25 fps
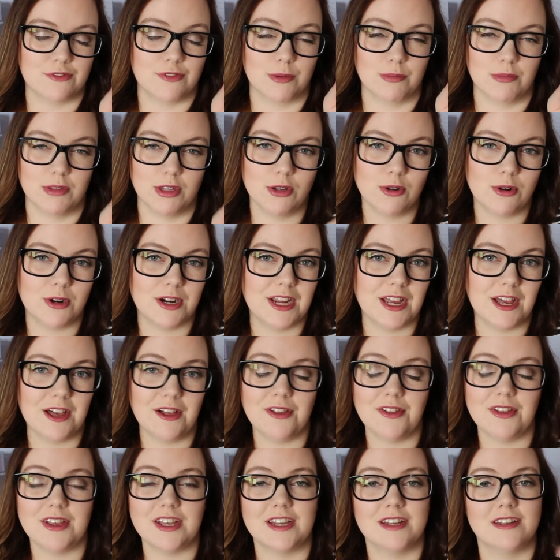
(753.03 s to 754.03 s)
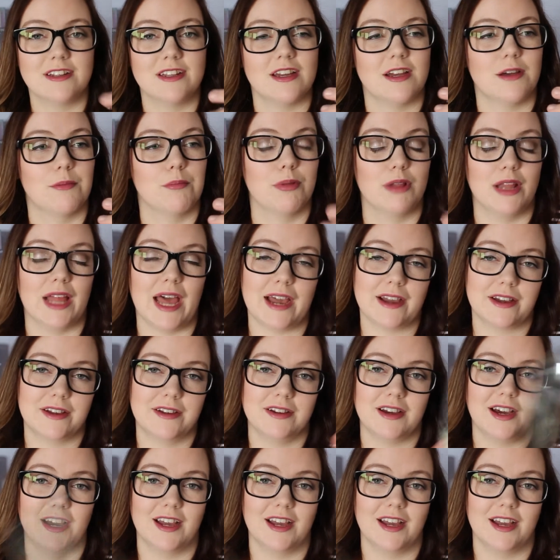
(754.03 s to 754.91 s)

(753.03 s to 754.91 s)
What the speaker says: from L'Oreal in black.